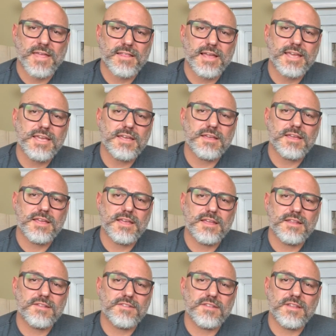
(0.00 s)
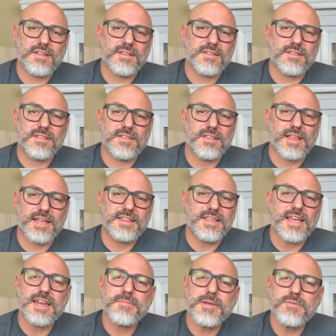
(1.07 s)
Like
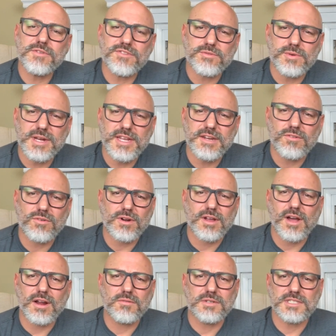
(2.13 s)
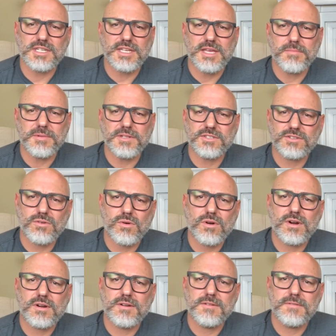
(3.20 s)
the enemy was winning or God wasn't keeping score.